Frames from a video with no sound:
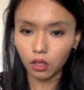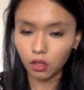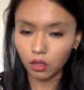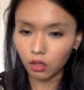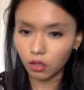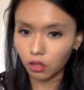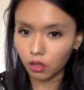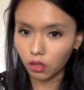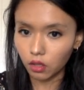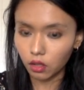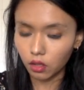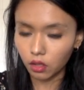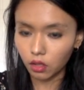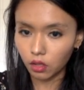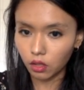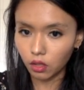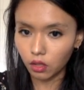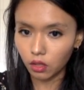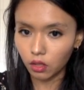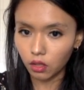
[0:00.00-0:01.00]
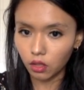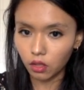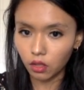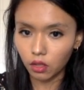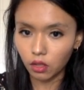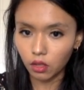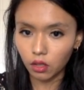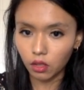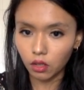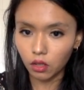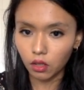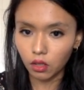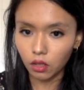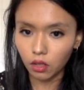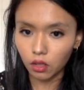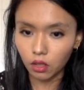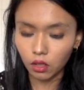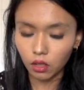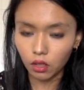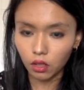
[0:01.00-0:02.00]

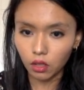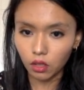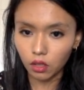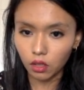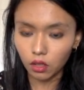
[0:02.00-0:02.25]
No one is speaking in this clip.